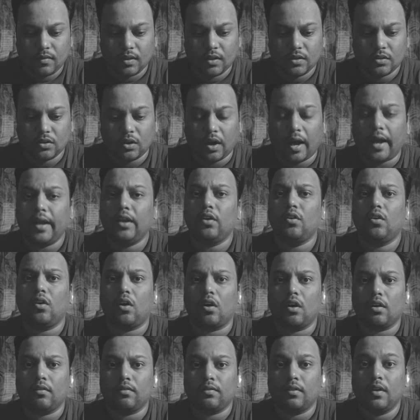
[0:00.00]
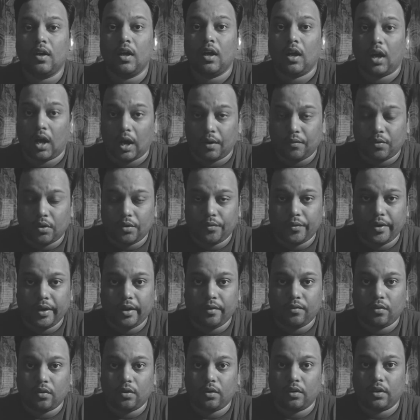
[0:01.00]
So I know a lot of
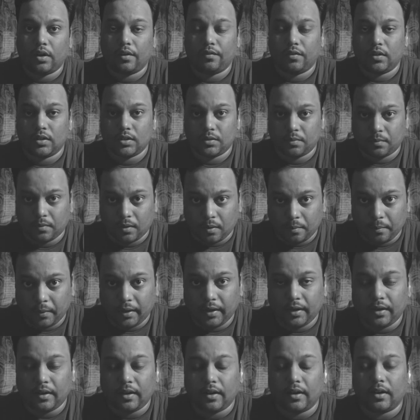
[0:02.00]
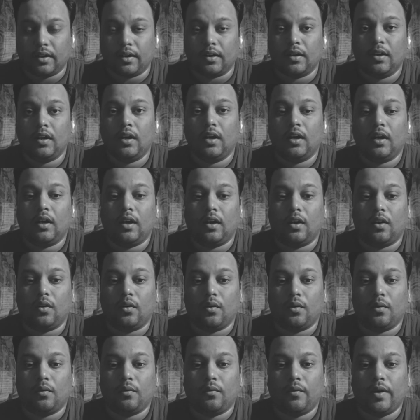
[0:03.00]
award-winning photographers from India,
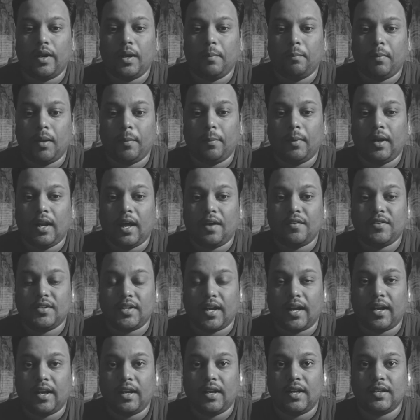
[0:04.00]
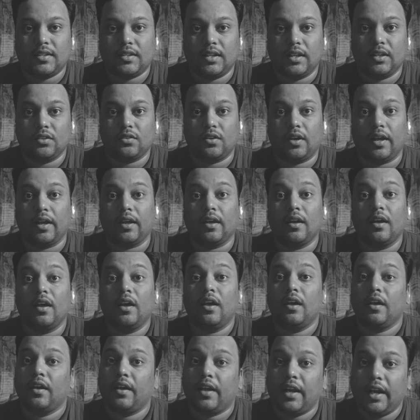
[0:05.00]
where people have channelized things like
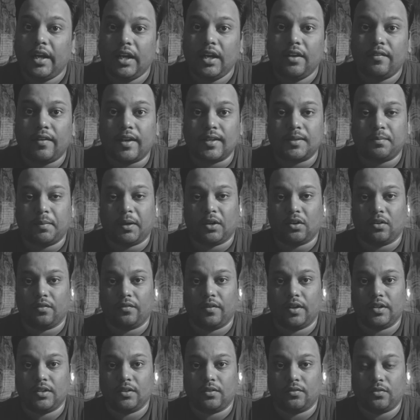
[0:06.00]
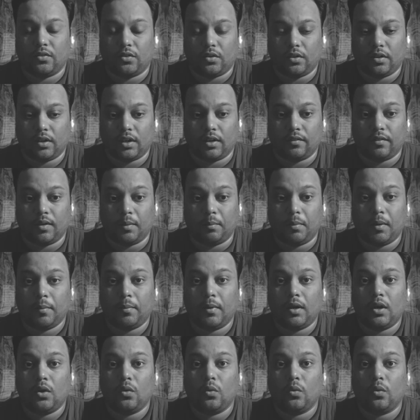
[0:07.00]
creative aspect of nature photography.
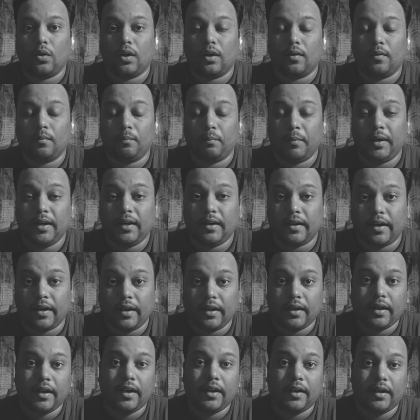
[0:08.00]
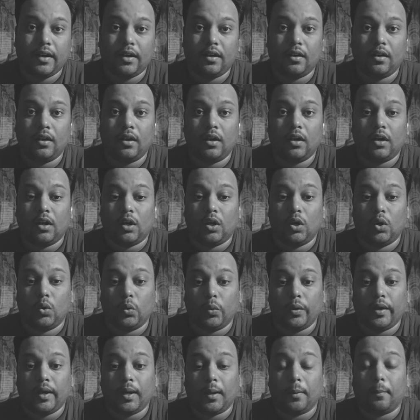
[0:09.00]
People who are being dedicated
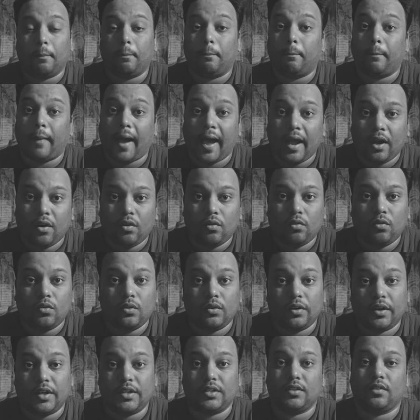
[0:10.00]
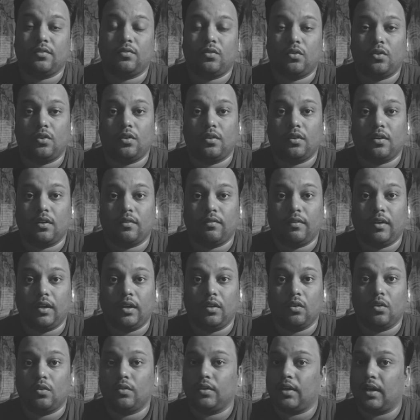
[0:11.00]
doing macro nature
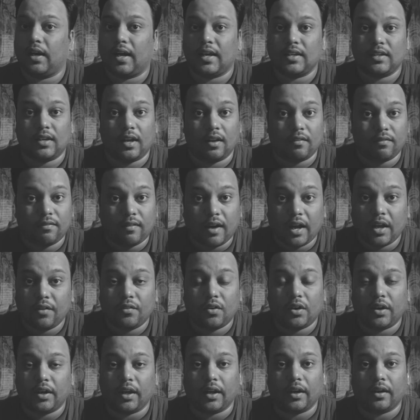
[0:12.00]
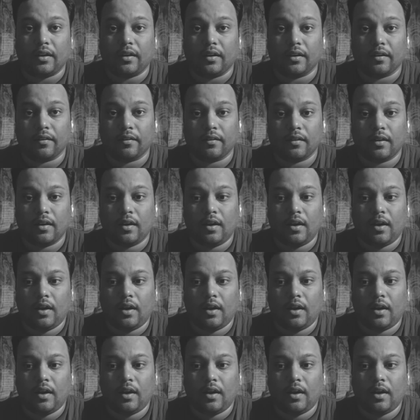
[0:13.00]
photography over the last like 5 or 10 years.